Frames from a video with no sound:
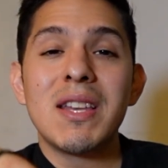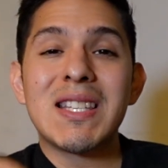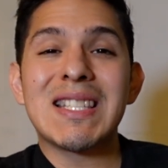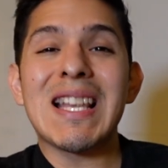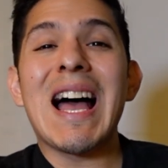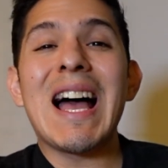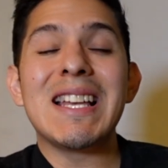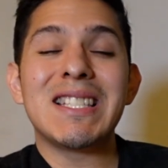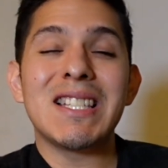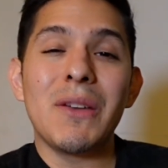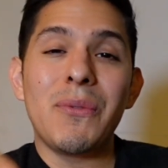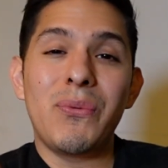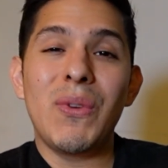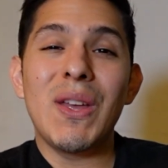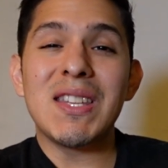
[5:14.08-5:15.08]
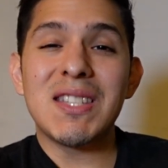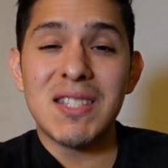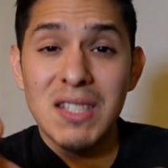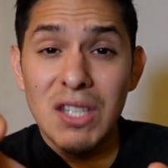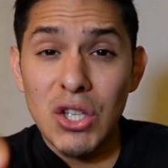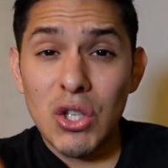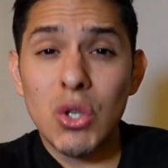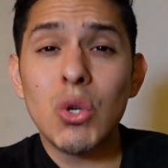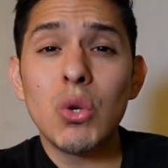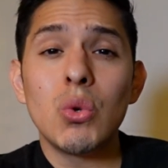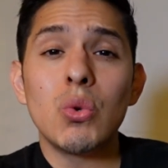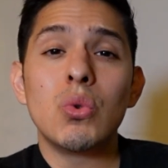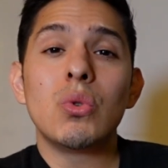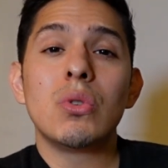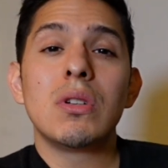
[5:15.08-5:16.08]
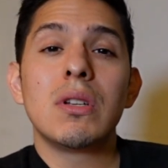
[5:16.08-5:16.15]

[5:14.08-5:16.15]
size fits you.